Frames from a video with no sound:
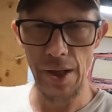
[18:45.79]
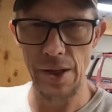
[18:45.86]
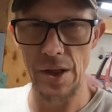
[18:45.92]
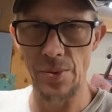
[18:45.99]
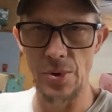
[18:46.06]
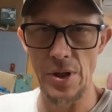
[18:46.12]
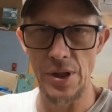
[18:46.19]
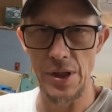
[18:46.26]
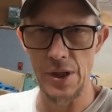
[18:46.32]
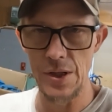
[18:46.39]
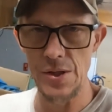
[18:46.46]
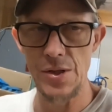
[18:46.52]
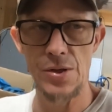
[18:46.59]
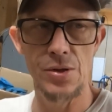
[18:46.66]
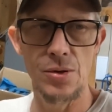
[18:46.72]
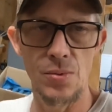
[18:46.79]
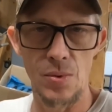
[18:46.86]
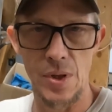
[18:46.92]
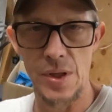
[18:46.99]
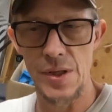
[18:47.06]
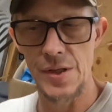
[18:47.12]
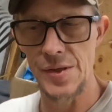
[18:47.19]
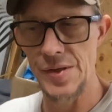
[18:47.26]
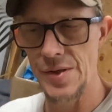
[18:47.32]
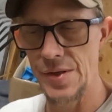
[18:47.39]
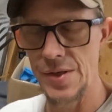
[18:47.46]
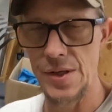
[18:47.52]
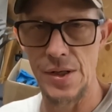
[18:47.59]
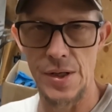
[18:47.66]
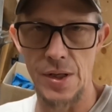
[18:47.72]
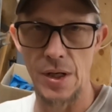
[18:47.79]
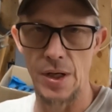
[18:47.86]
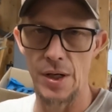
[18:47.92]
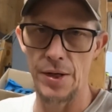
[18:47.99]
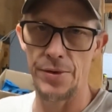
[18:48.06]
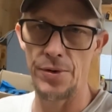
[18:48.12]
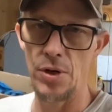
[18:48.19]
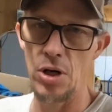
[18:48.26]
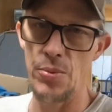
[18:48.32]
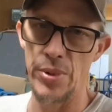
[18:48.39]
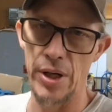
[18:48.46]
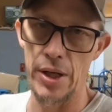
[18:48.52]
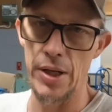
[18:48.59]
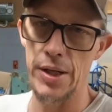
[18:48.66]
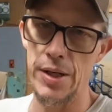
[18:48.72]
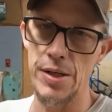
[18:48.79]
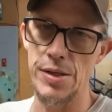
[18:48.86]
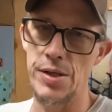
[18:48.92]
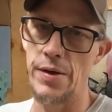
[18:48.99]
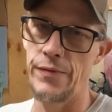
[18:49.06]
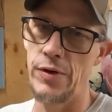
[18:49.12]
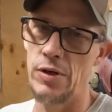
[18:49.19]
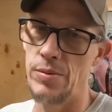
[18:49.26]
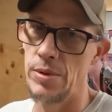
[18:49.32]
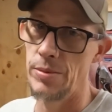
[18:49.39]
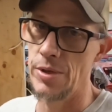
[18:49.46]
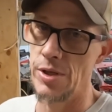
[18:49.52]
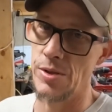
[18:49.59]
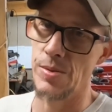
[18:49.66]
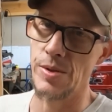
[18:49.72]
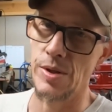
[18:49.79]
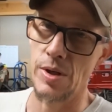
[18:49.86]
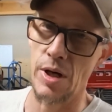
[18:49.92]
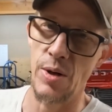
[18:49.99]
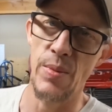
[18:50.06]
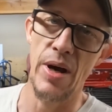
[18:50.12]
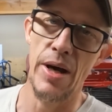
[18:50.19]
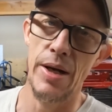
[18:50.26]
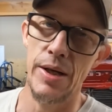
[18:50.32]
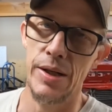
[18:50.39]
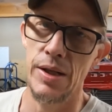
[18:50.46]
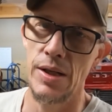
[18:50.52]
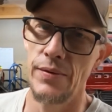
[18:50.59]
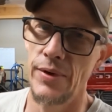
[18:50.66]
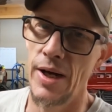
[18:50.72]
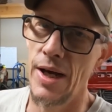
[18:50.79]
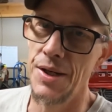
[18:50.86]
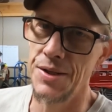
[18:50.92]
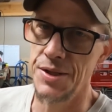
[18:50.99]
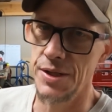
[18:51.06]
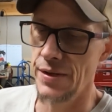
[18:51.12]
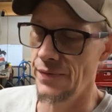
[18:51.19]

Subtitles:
ended up running into was the throwout bearing, because if you remember, this was an automatic. I never had any